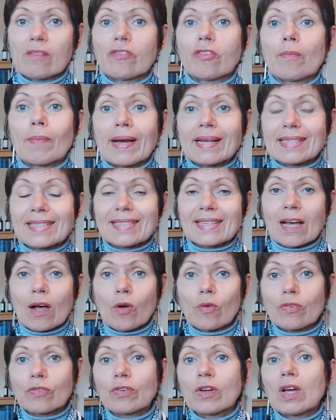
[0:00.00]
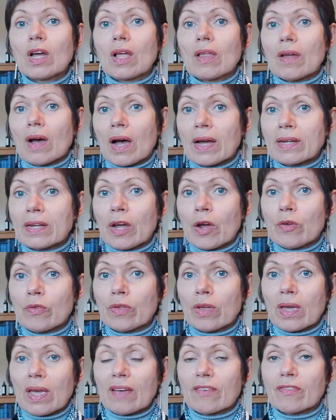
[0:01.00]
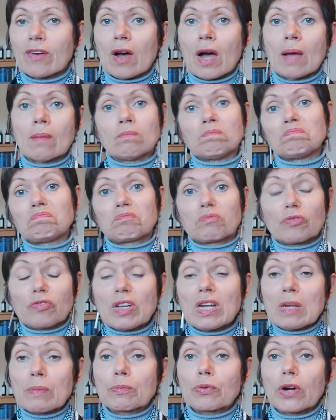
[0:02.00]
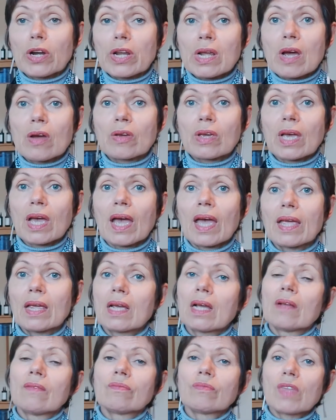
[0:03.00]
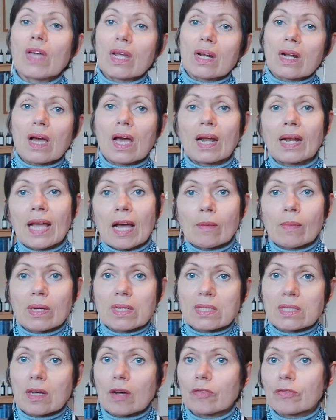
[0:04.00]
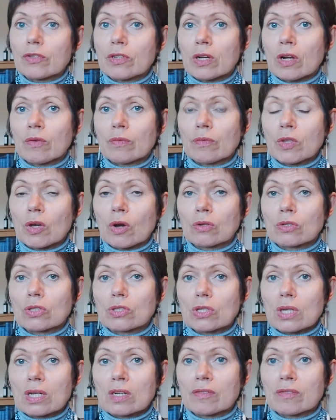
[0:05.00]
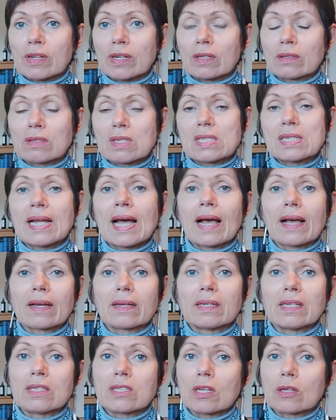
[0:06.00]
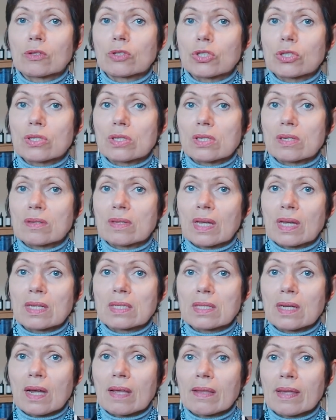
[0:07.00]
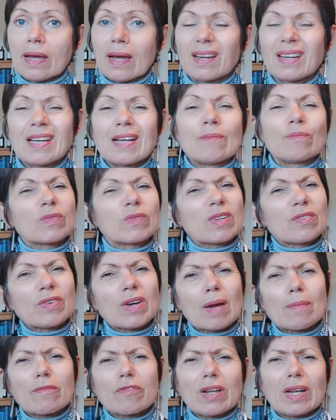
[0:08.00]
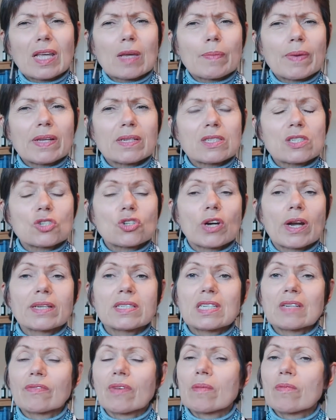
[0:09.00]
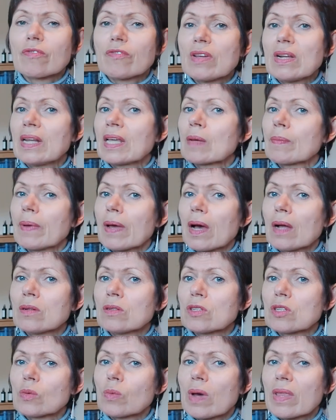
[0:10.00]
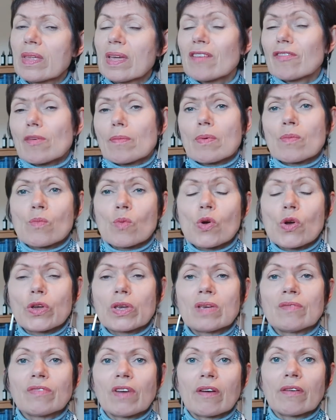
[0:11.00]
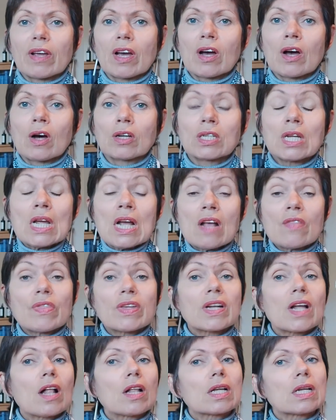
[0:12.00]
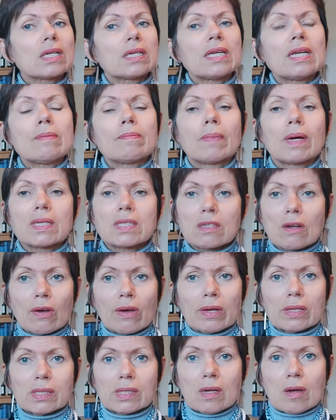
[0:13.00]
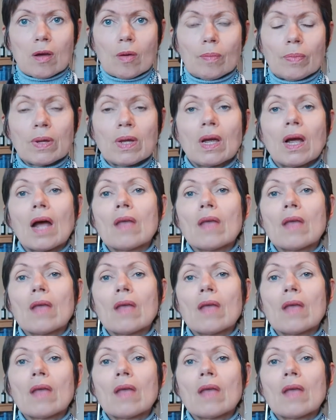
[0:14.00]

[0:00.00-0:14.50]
For myself, I know that if I'm feeling pretty okay, then I allow myself, you know, the odd kind of little snack and indulgence and things like that. If I'm feeling a bit stressed, if I'm feeling a bit under the weather, if I've been working very hard, then I'll clean my diet up.